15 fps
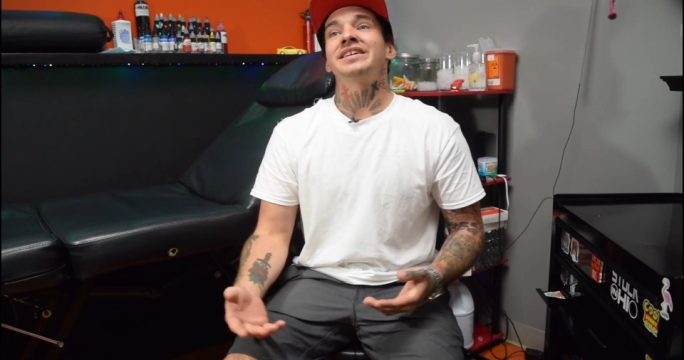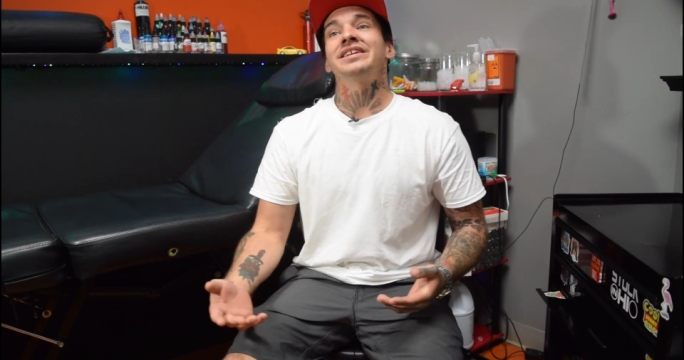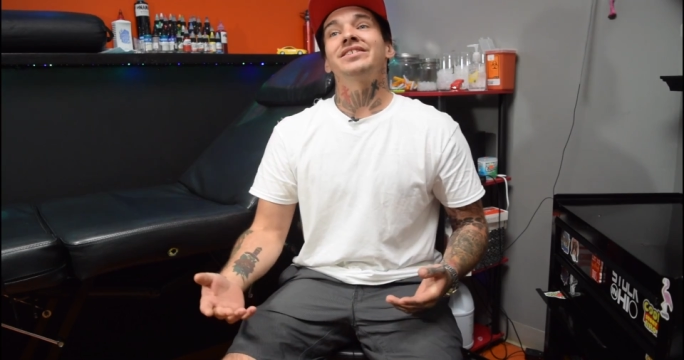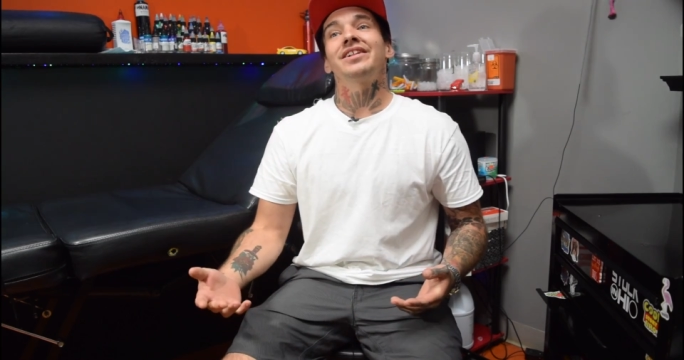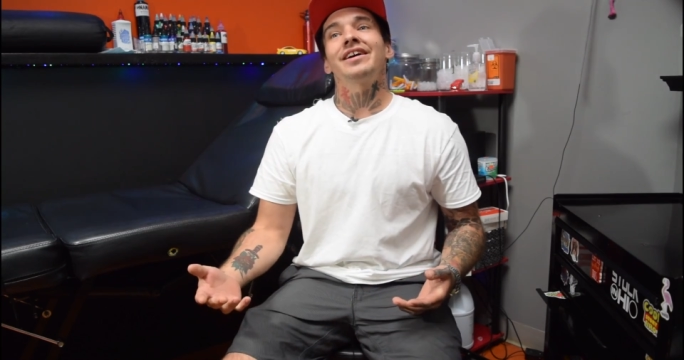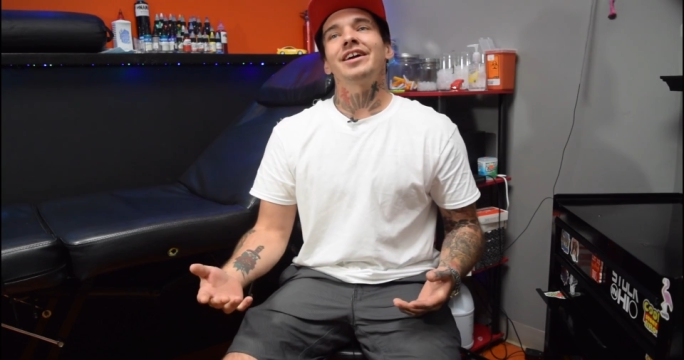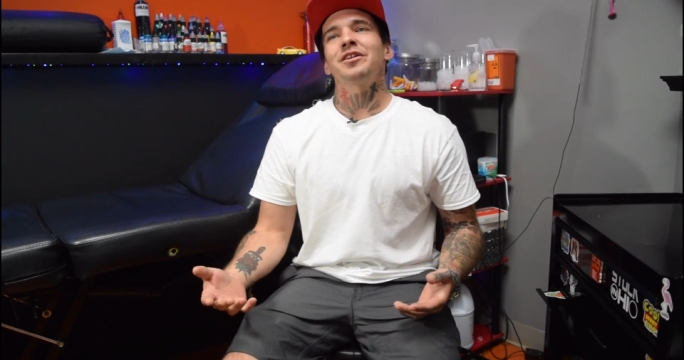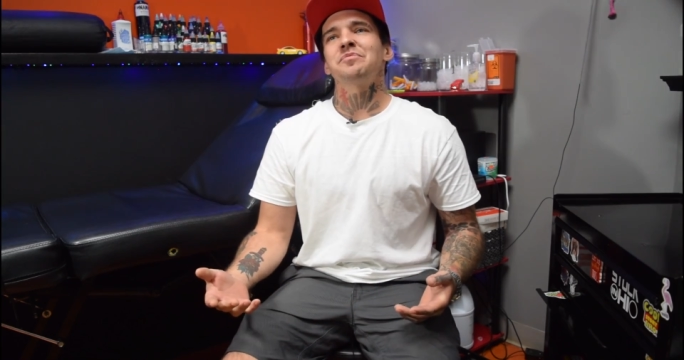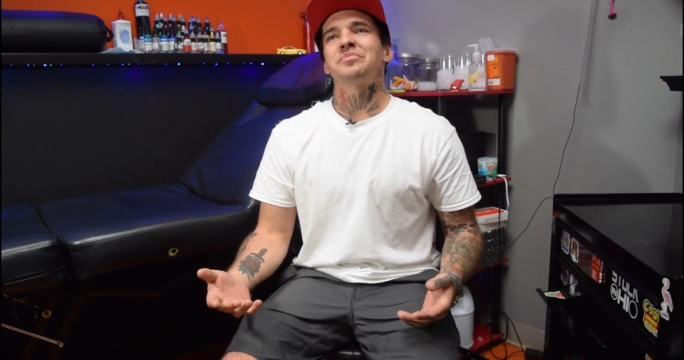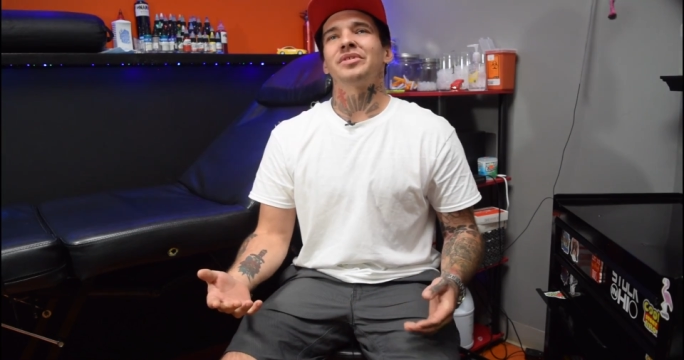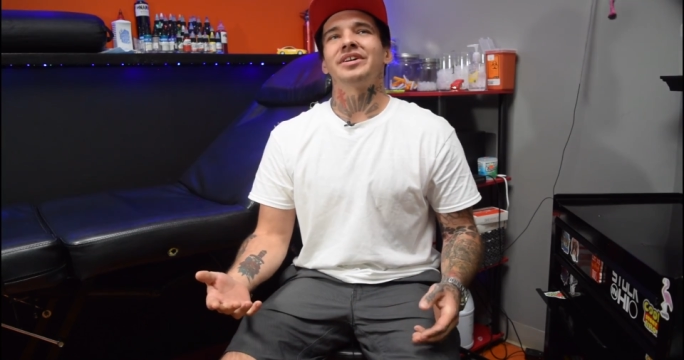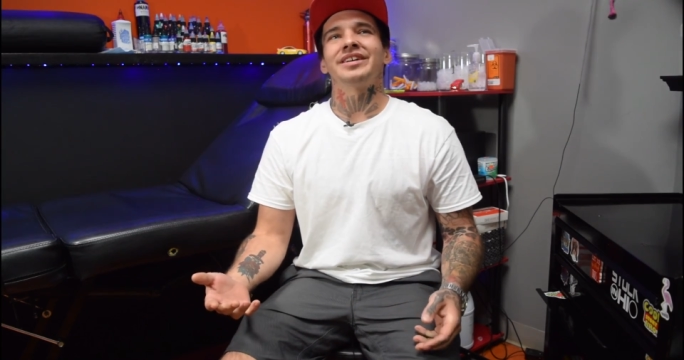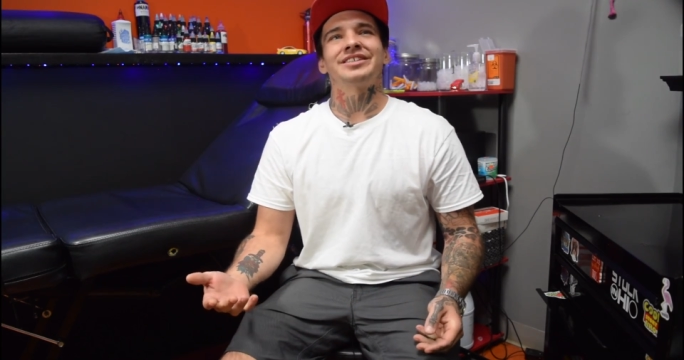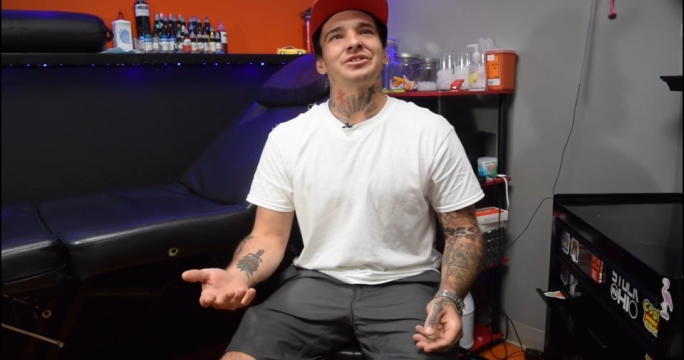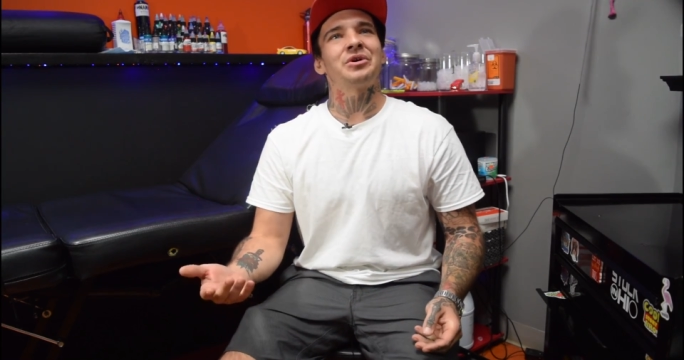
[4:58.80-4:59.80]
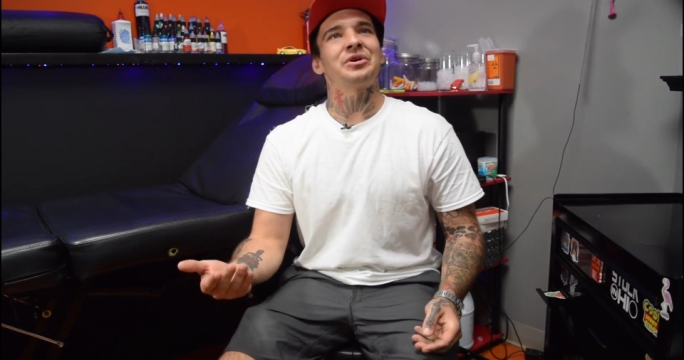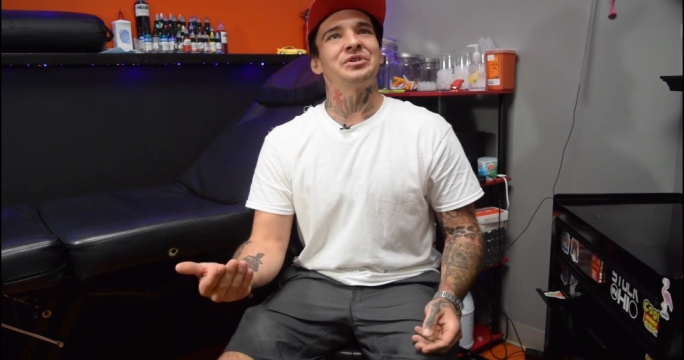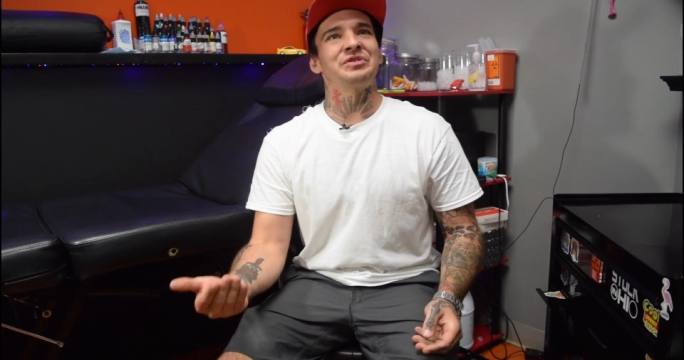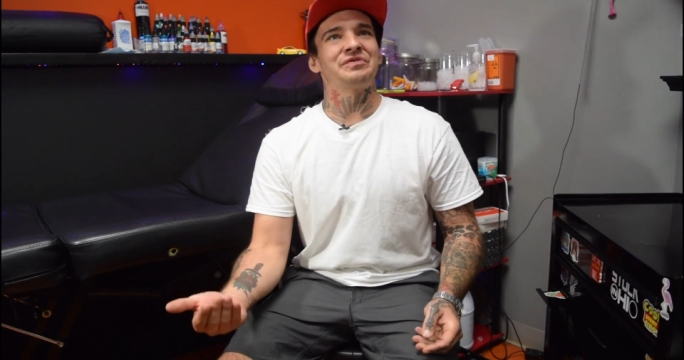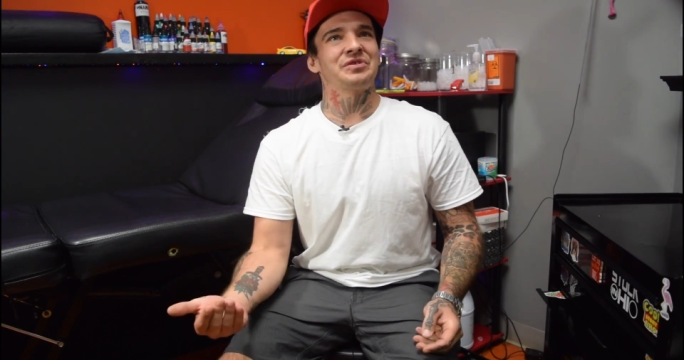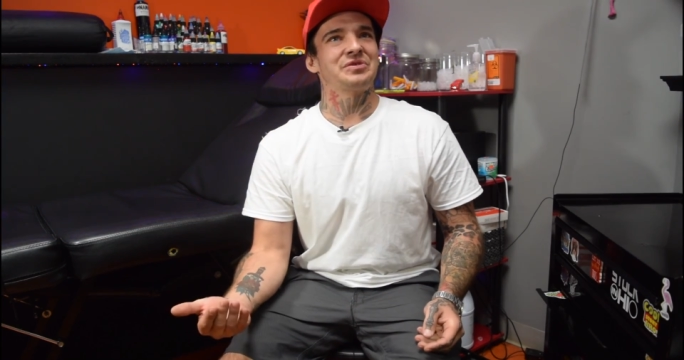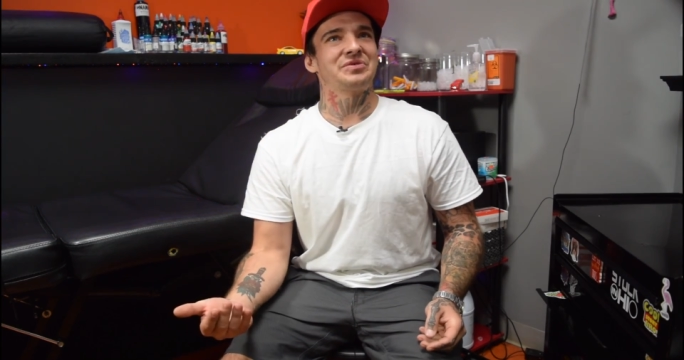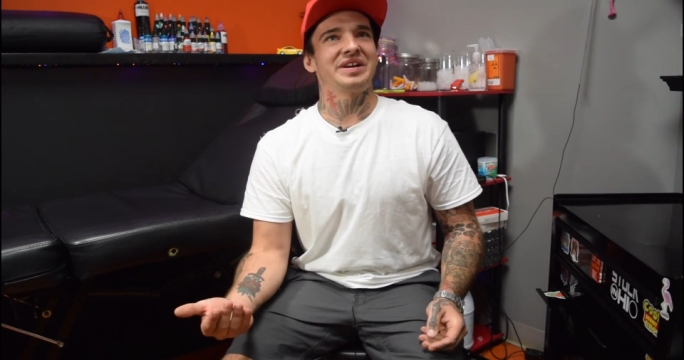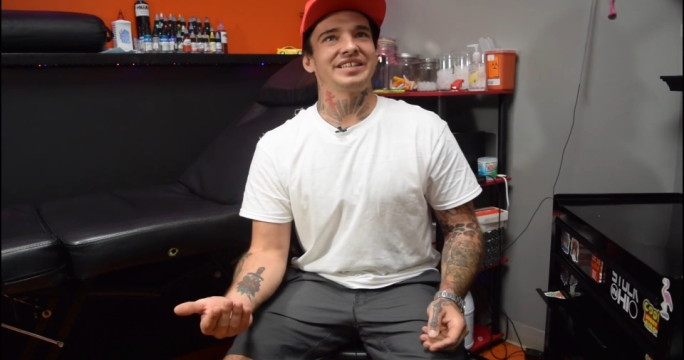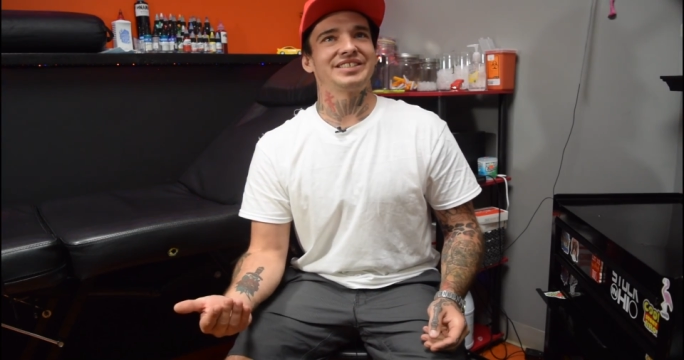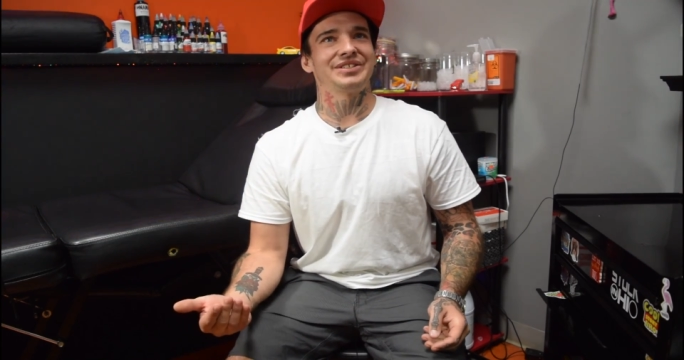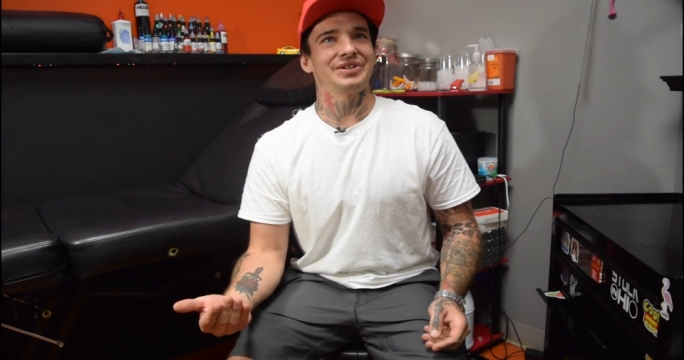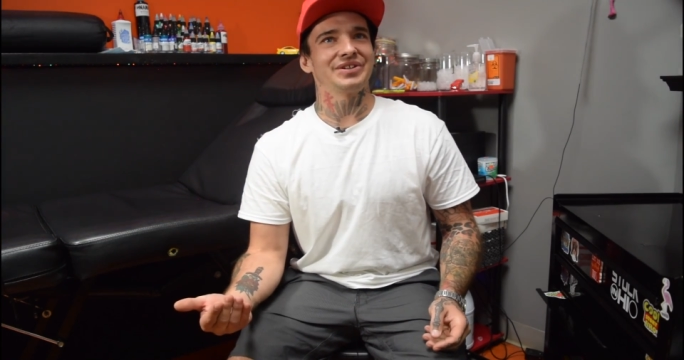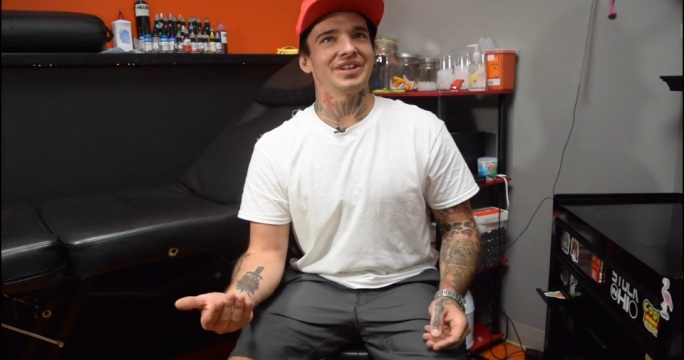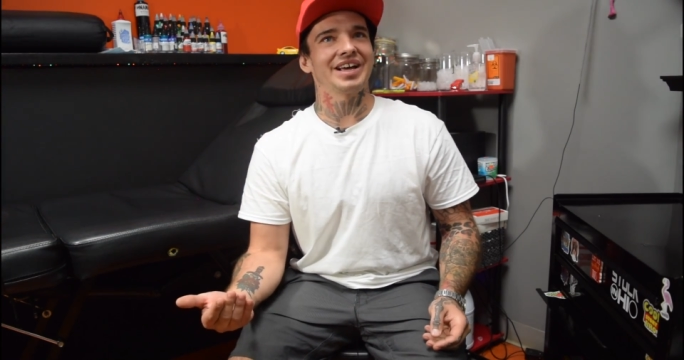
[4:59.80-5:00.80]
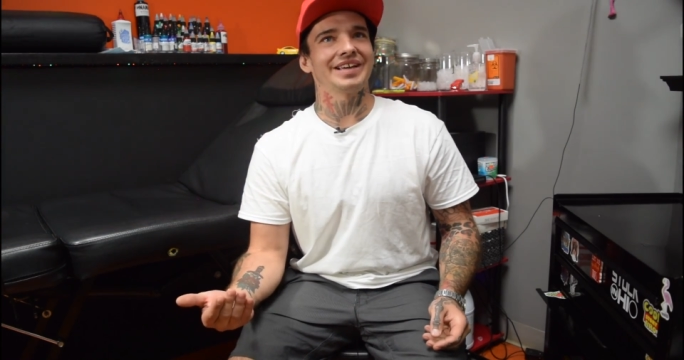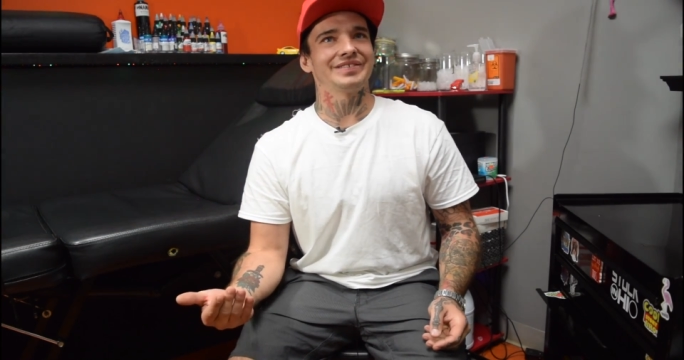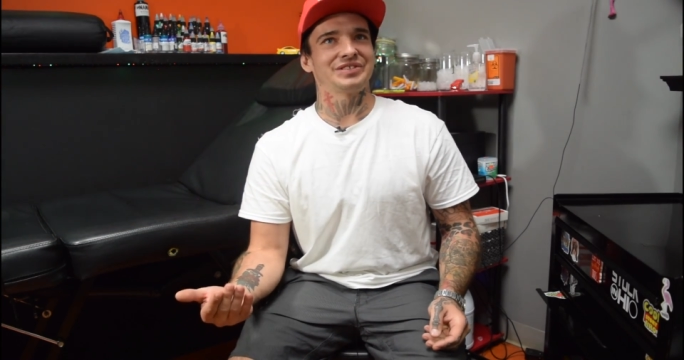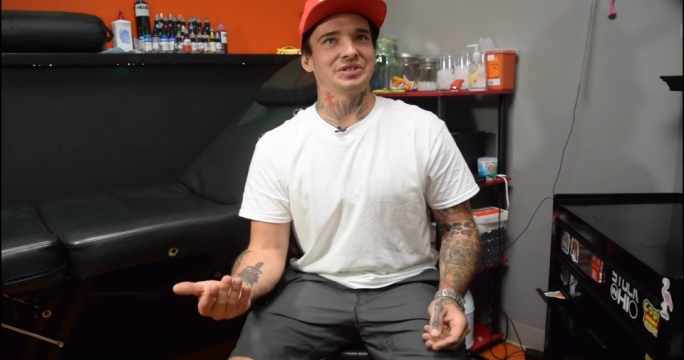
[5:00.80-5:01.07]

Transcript: client, but it's on you for the rest of your life,